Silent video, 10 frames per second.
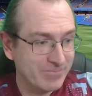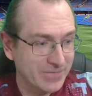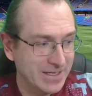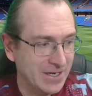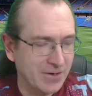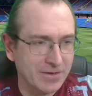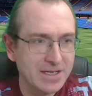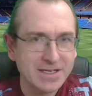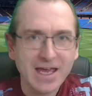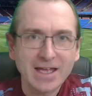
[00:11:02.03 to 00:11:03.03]
you know,
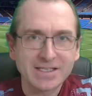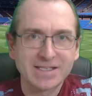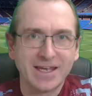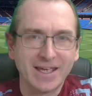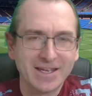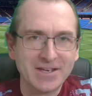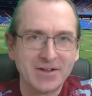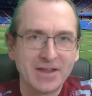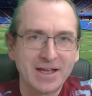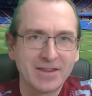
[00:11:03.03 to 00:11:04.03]
he gets it. You know,
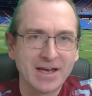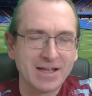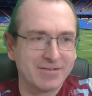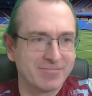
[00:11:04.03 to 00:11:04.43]
that